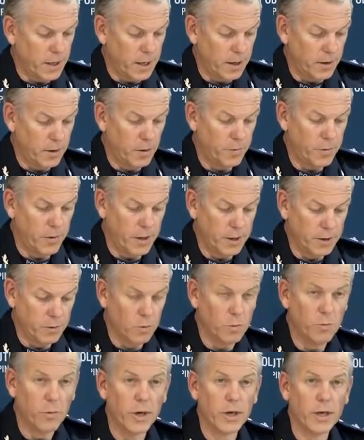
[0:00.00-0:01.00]
and the
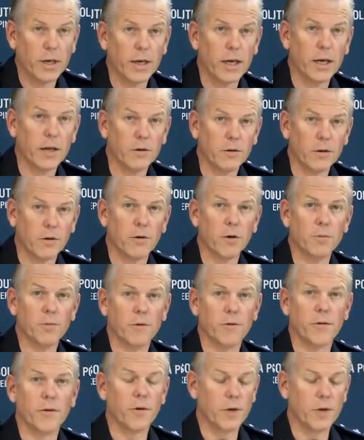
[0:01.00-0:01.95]
operation will bring together a group of